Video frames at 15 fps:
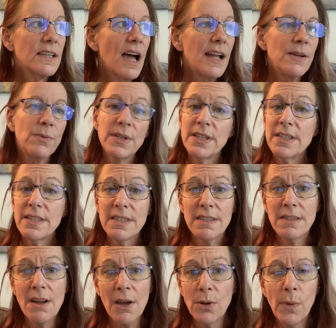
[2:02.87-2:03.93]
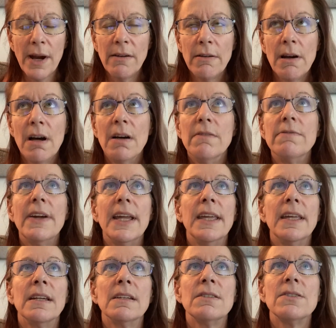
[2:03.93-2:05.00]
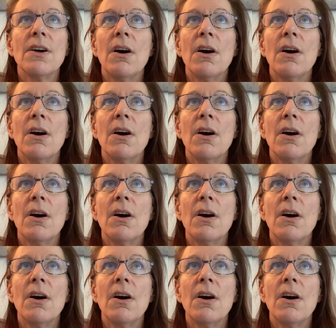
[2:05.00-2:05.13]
I was not aware of, and